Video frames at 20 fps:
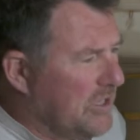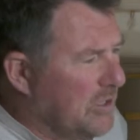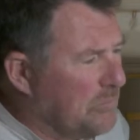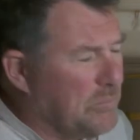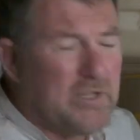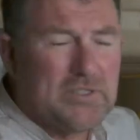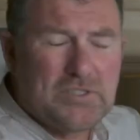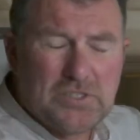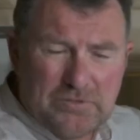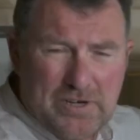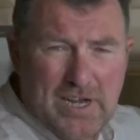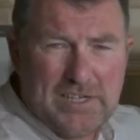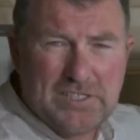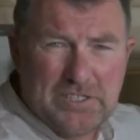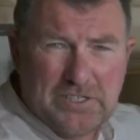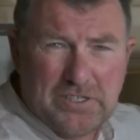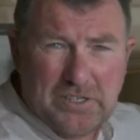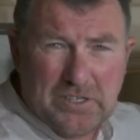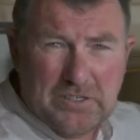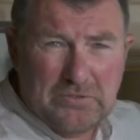up and
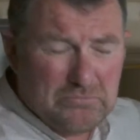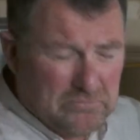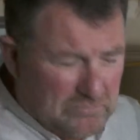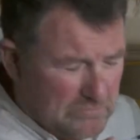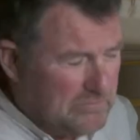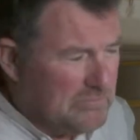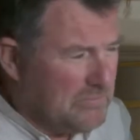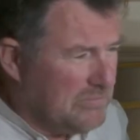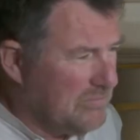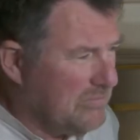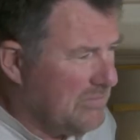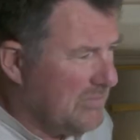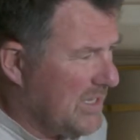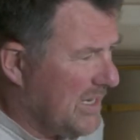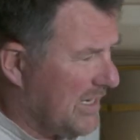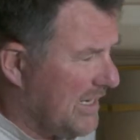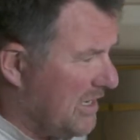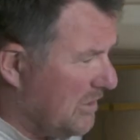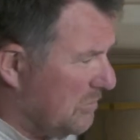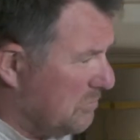stretching out,
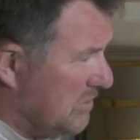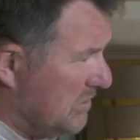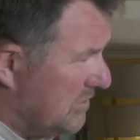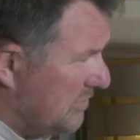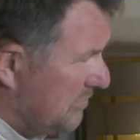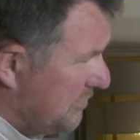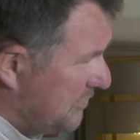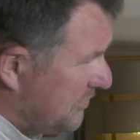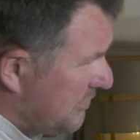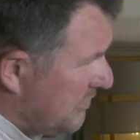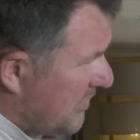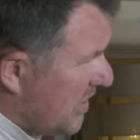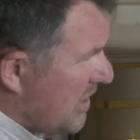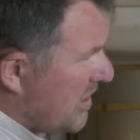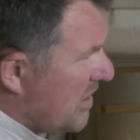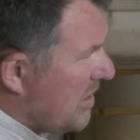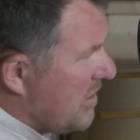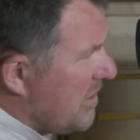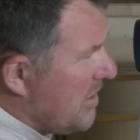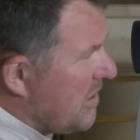that helps.
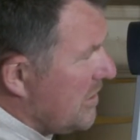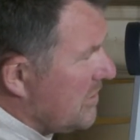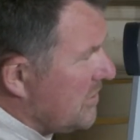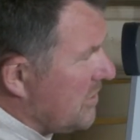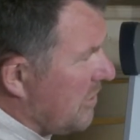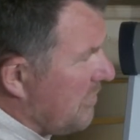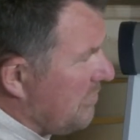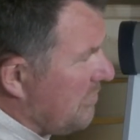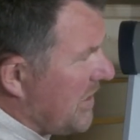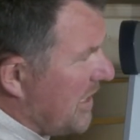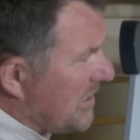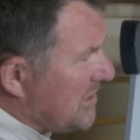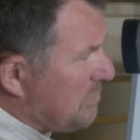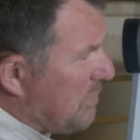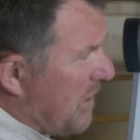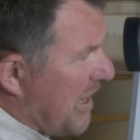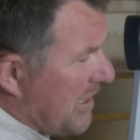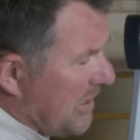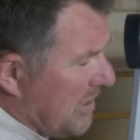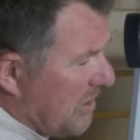So that's
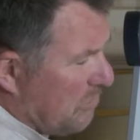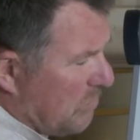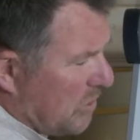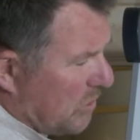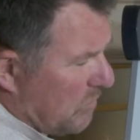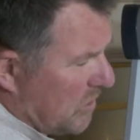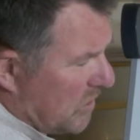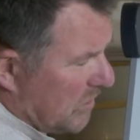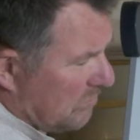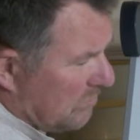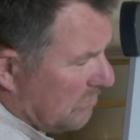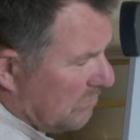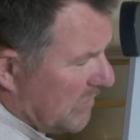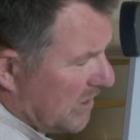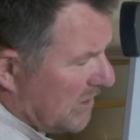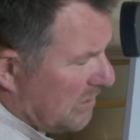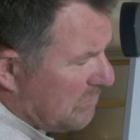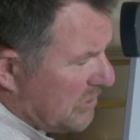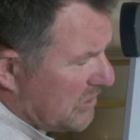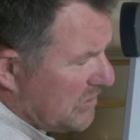my number one.
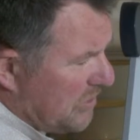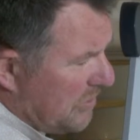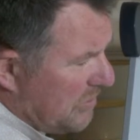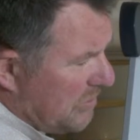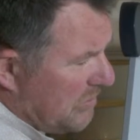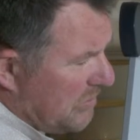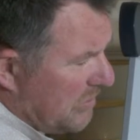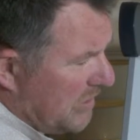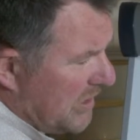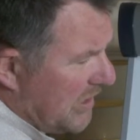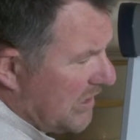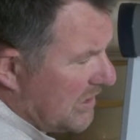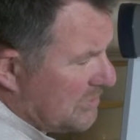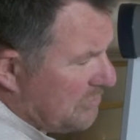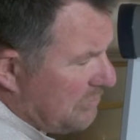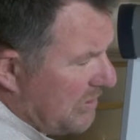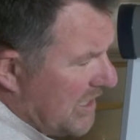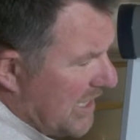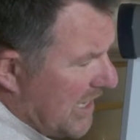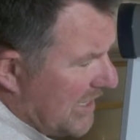My number two
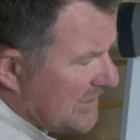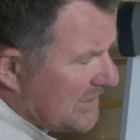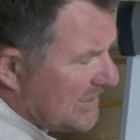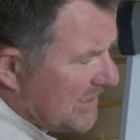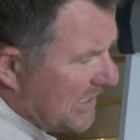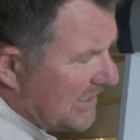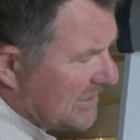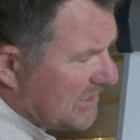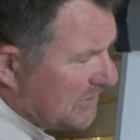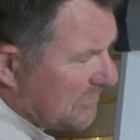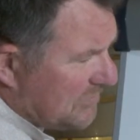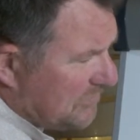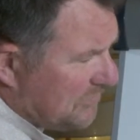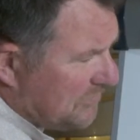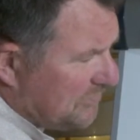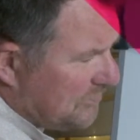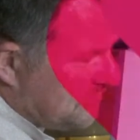is relaxation.